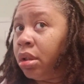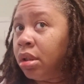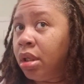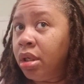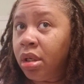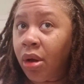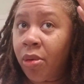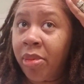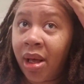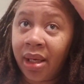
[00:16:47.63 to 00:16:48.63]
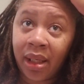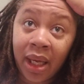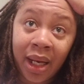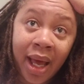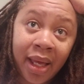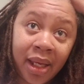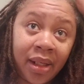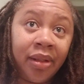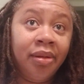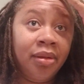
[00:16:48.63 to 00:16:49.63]
But yeah, that
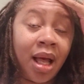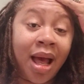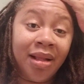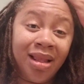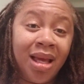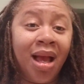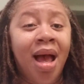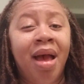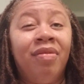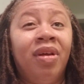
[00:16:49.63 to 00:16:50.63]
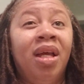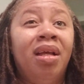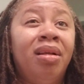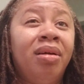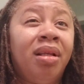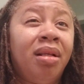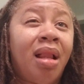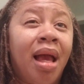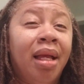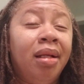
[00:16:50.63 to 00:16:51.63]
henna, I think I haven't hennaed in
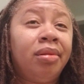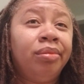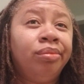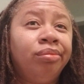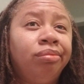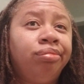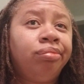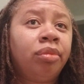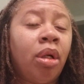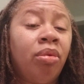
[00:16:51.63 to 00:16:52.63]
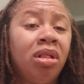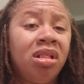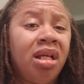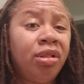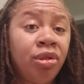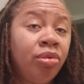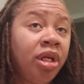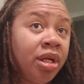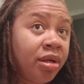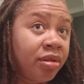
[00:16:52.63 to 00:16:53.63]
like, I want to say 2
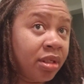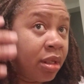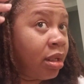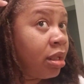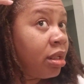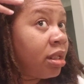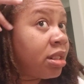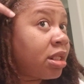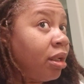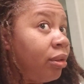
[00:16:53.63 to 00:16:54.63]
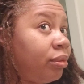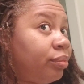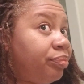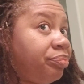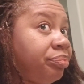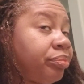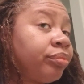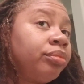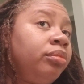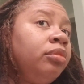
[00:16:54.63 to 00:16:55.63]
years. So
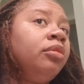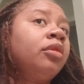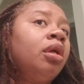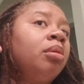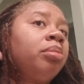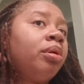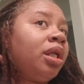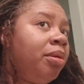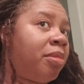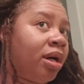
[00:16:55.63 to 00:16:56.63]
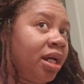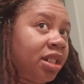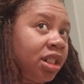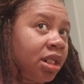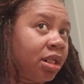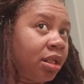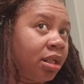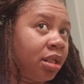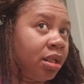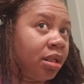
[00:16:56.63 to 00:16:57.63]
pretty much,
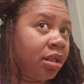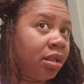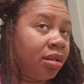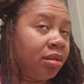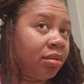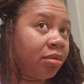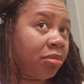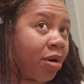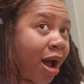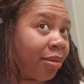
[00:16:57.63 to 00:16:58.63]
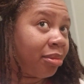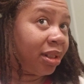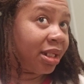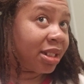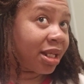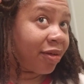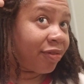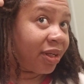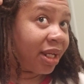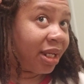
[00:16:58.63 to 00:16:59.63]
probably except
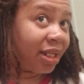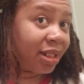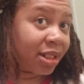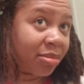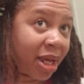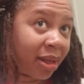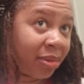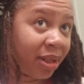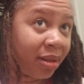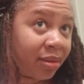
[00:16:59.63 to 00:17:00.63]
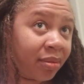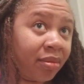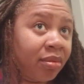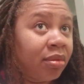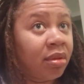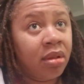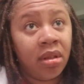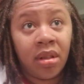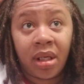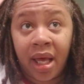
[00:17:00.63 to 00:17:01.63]
for the ends, maybe,
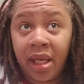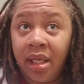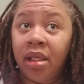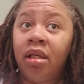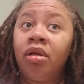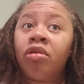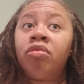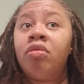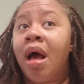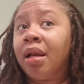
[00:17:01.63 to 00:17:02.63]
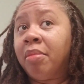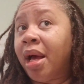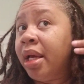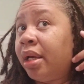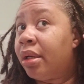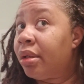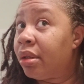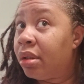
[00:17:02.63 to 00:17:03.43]
that henna done grew out of my hair.